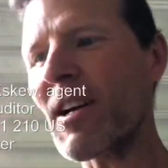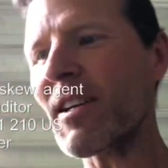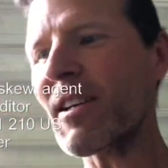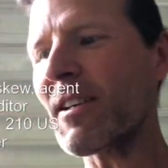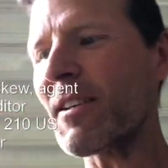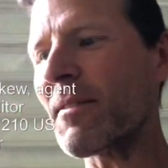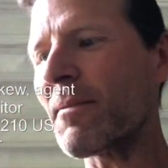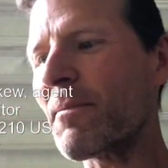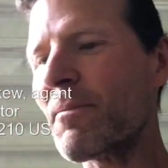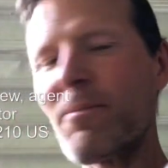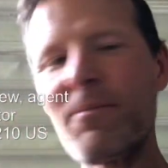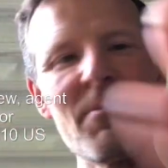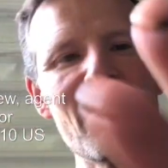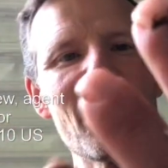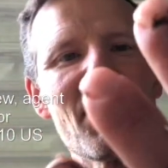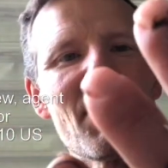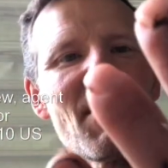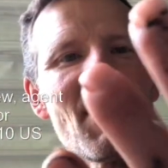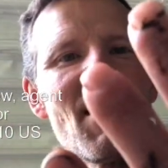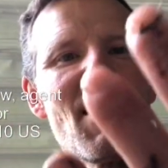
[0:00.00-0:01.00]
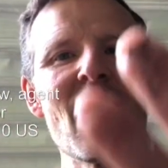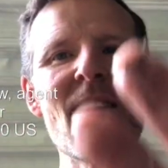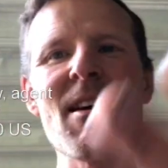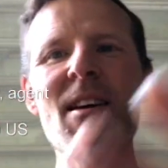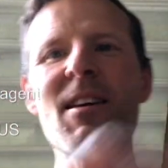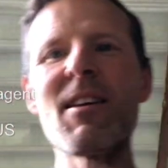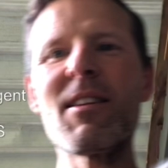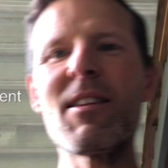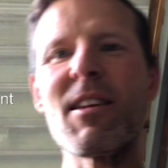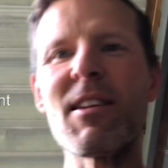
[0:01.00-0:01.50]
can,
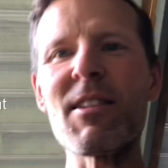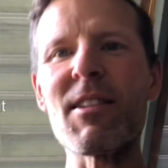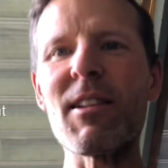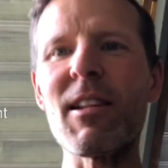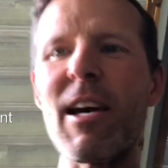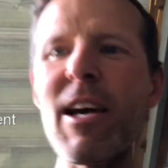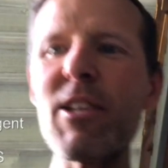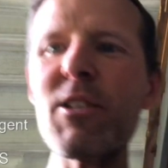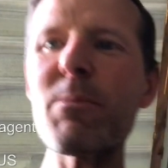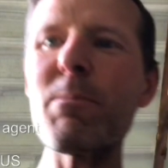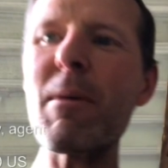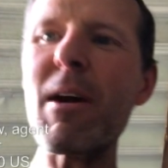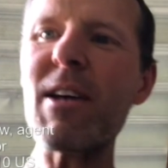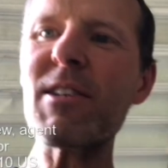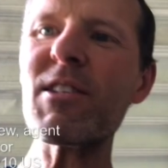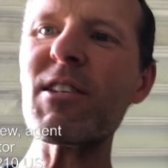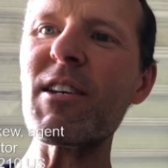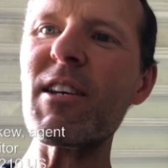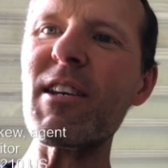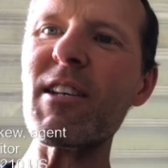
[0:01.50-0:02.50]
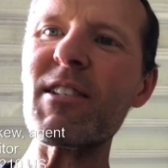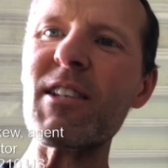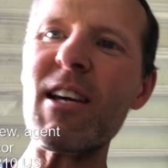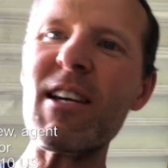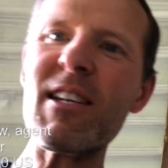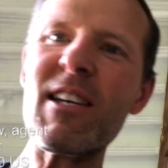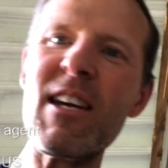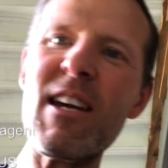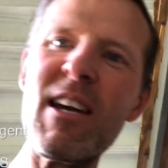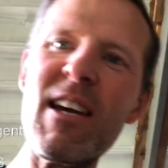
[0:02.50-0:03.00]
as less messy as I
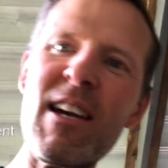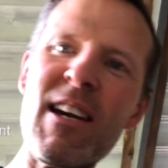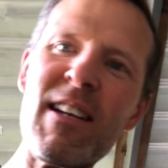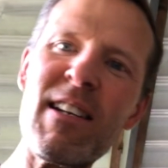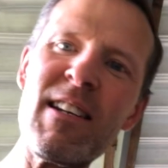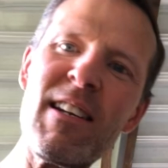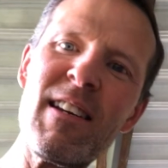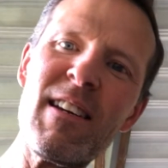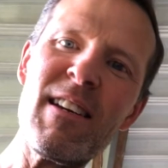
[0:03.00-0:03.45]
can,